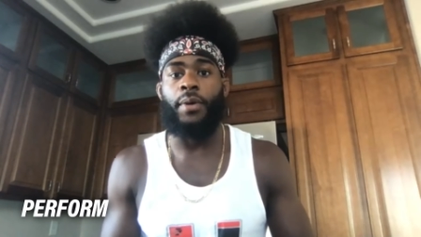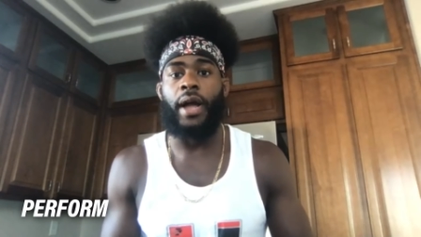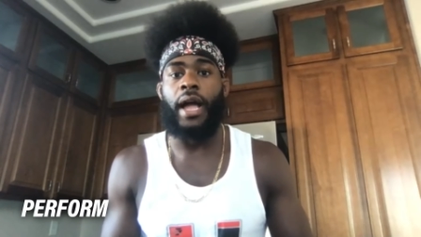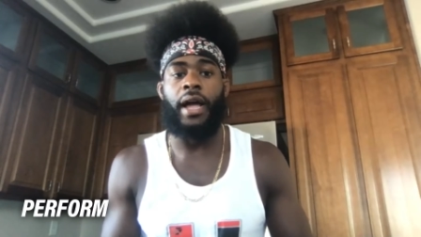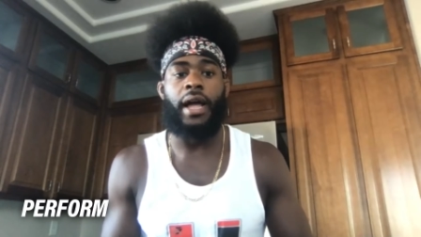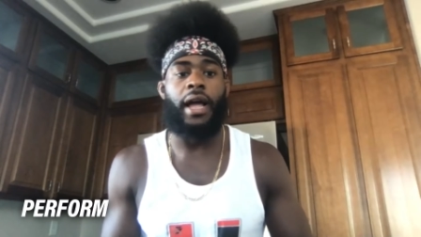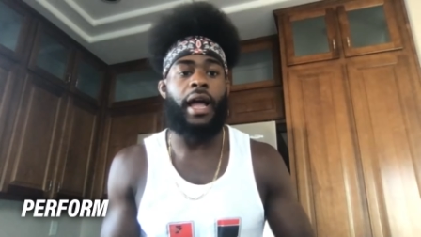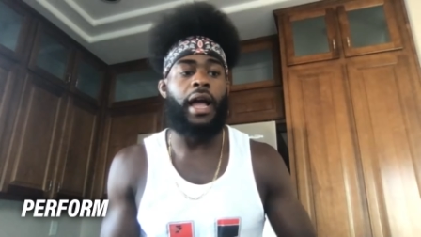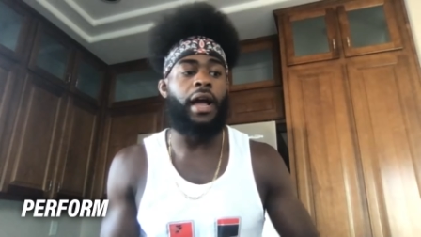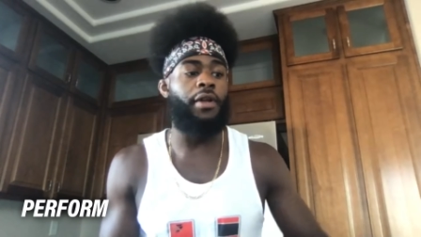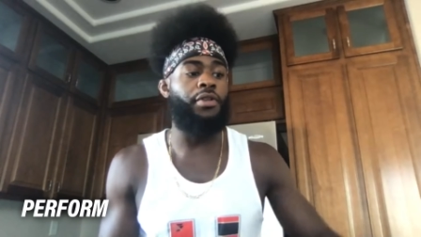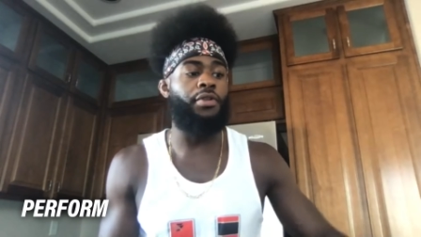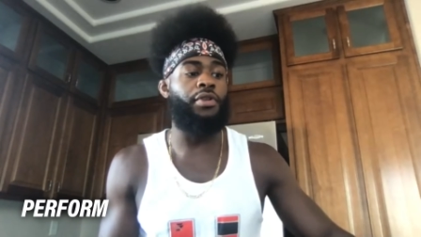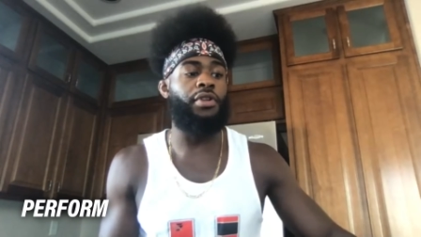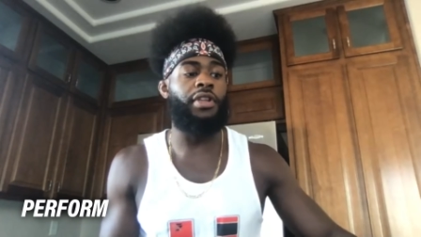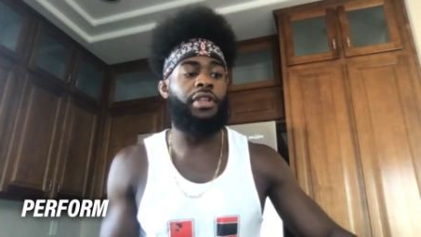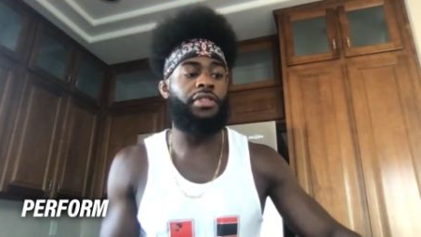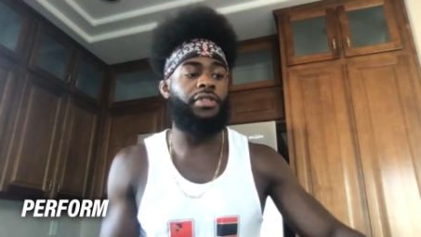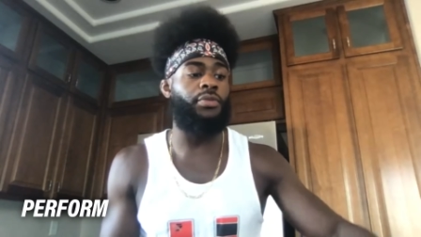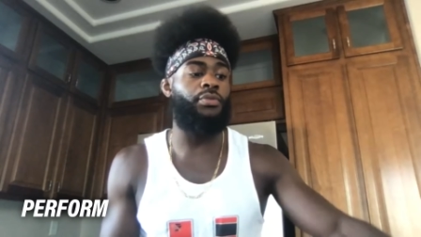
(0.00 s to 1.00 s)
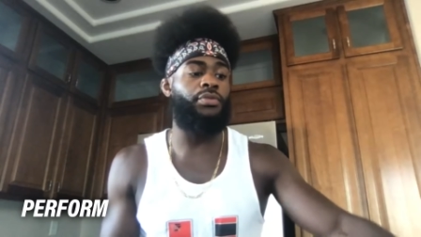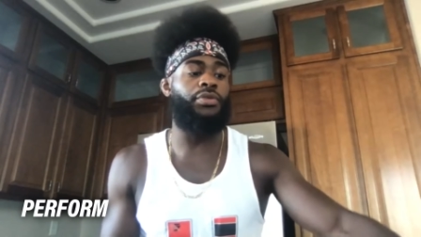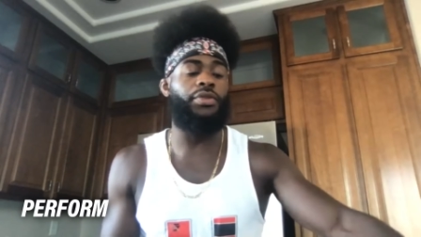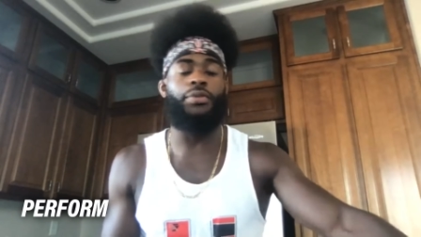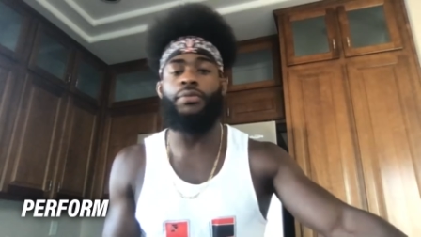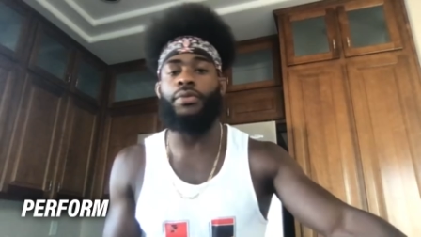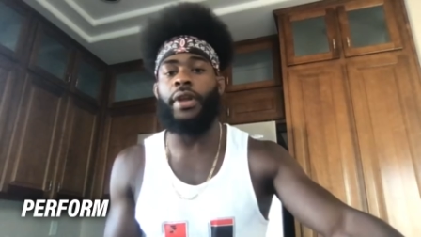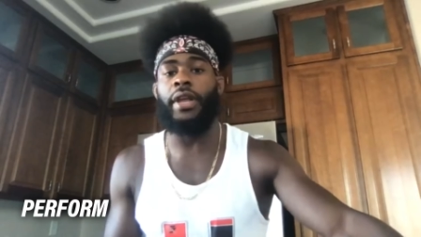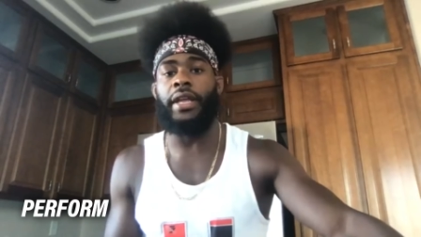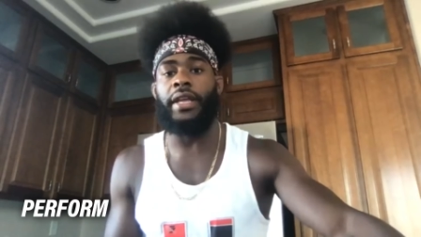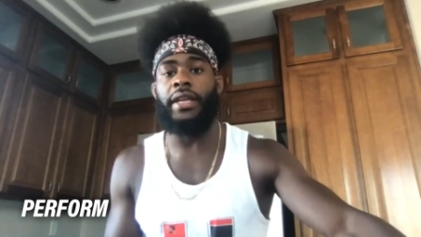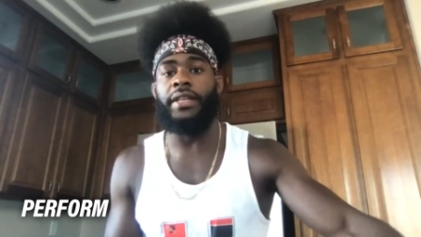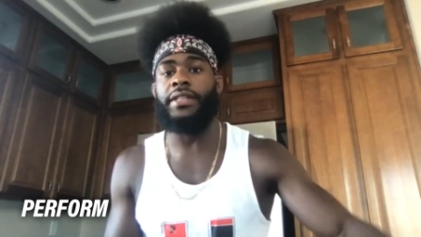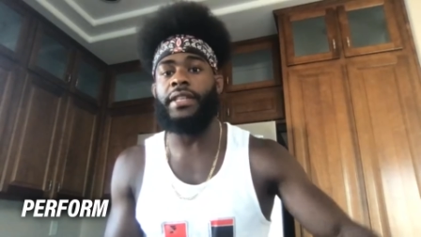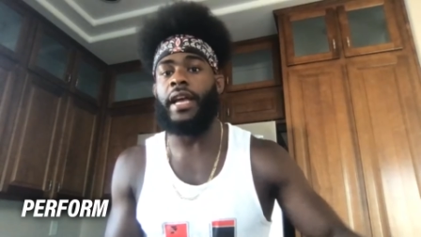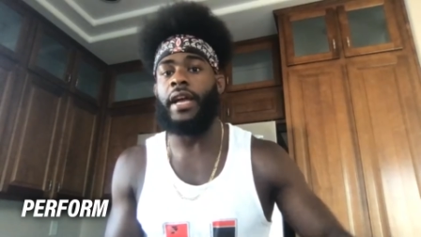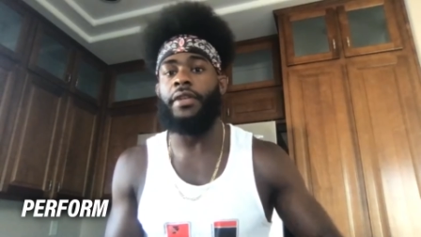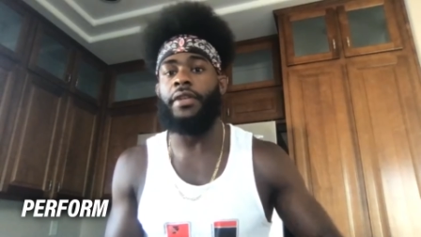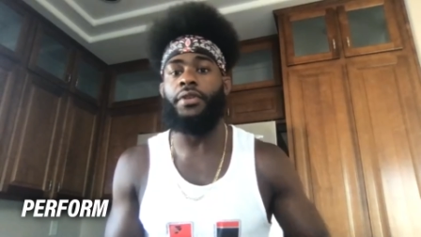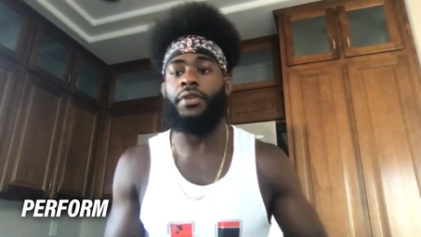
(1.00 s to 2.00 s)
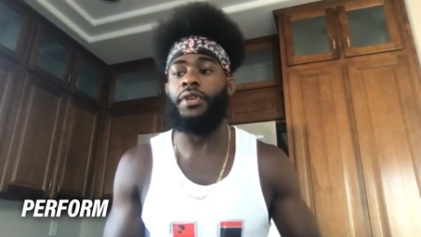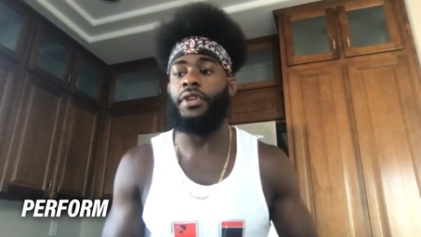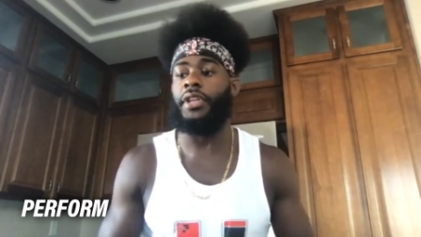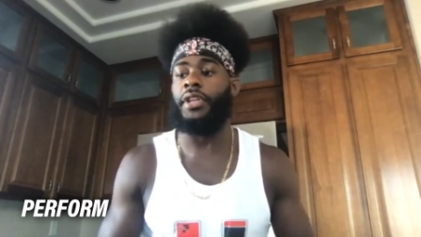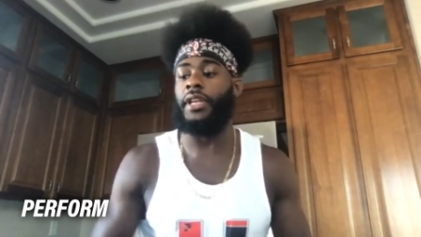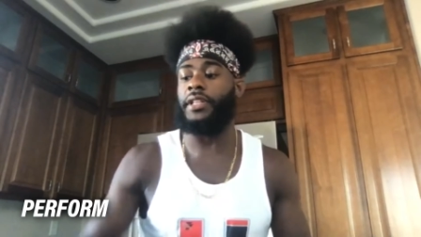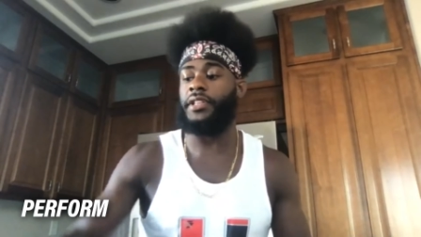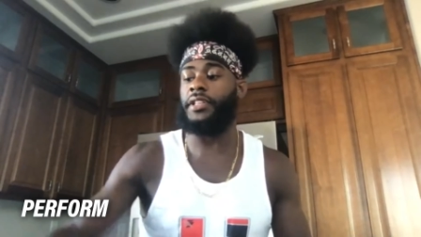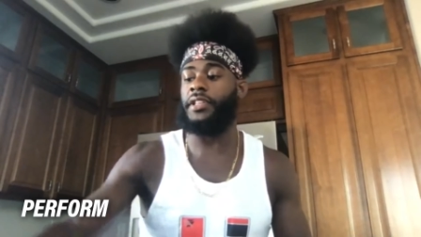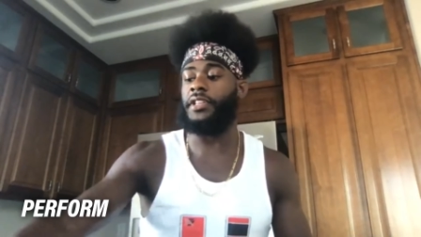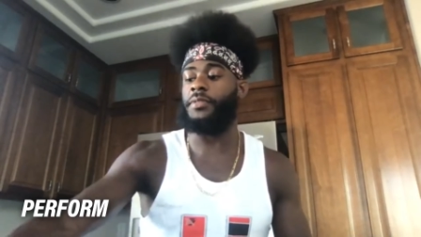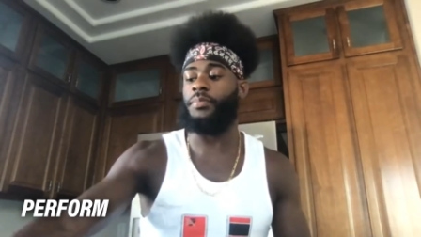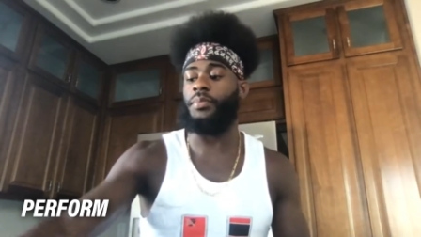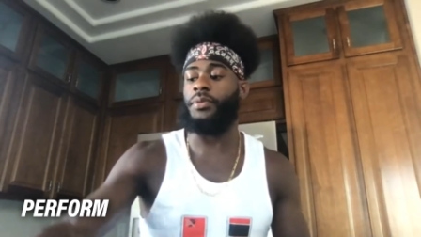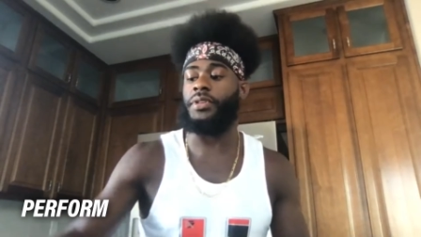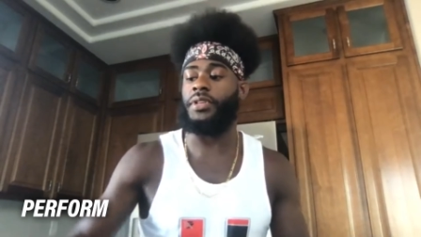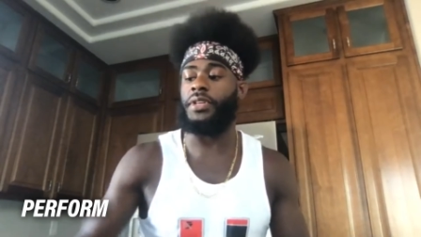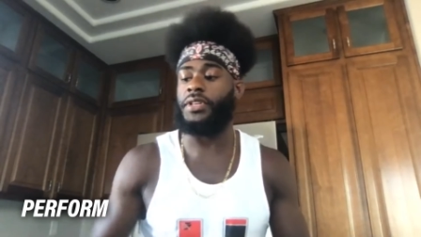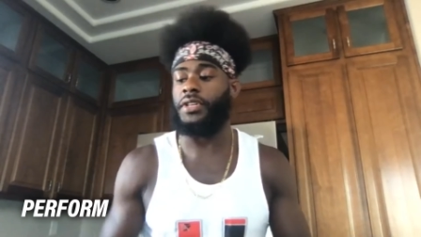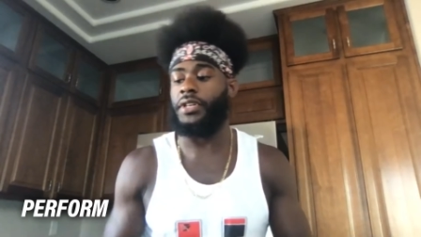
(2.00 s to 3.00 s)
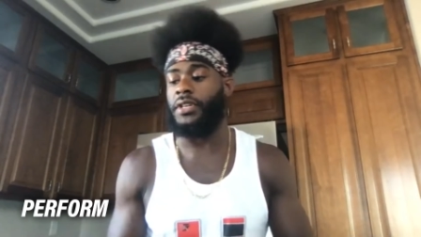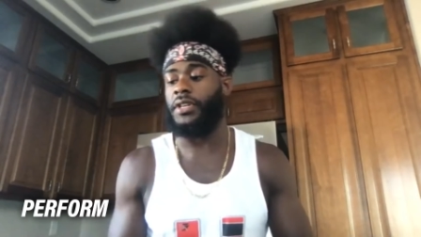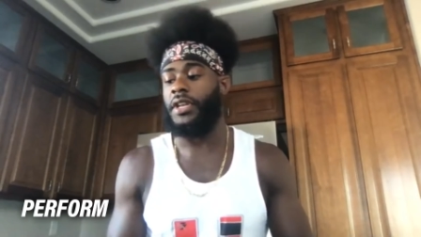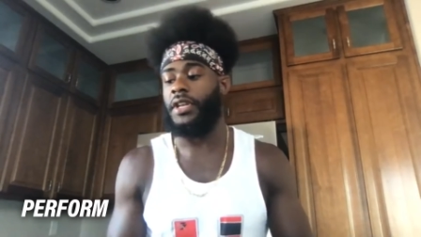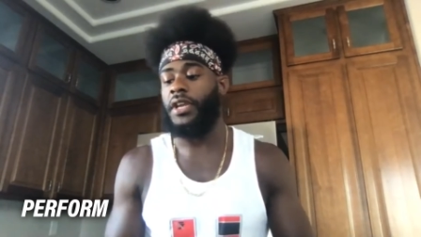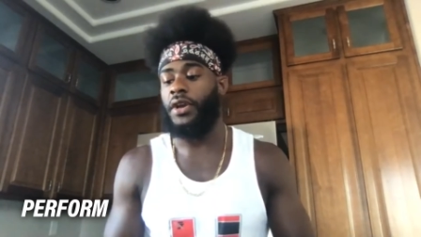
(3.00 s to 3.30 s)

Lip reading: How are you going to get the raise? How are you going to get to this position?